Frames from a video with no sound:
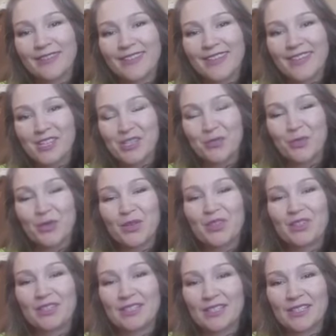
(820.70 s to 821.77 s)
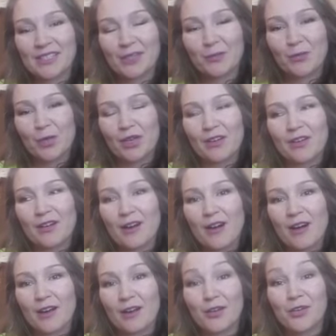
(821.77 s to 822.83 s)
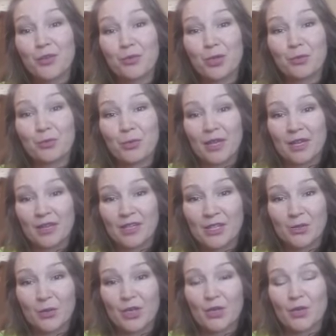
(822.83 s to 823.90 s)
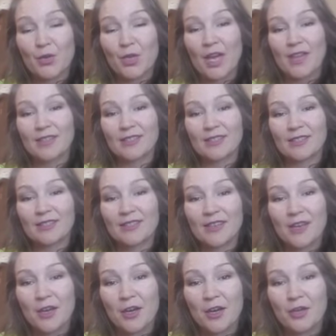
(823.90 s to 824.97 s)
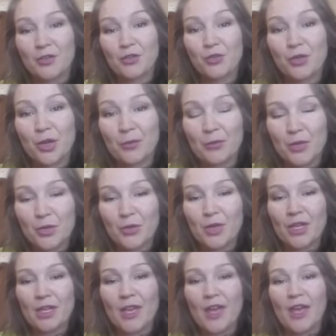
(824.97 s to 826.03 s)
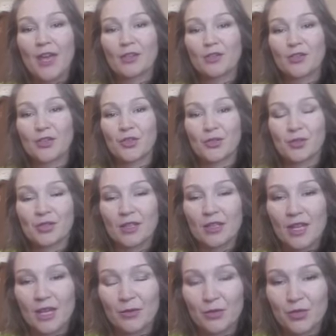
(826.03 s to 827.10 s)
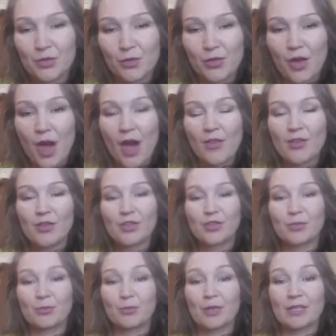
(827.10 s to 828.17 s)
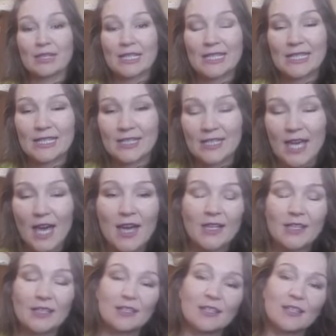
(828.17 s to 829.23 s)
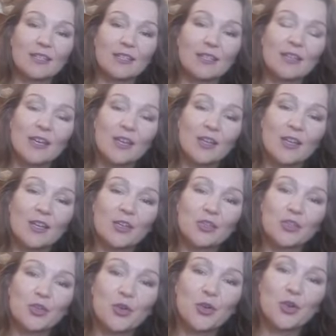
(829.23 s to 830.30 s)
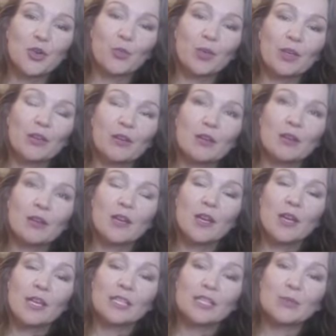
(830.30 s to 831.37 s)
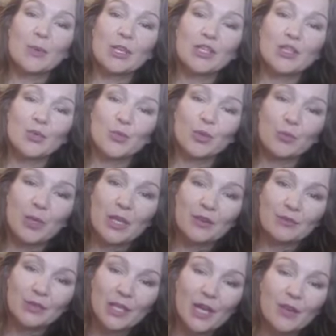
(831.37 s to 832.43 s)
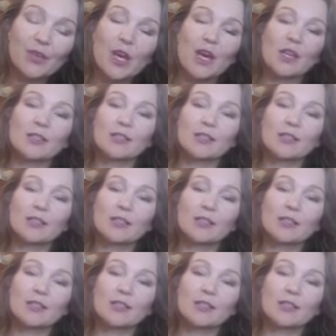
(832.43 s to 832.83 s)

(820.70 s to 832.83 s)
yes, we are human beings. We are created to communicate, to use the language with others, be in the society. So we are, especially when we have loved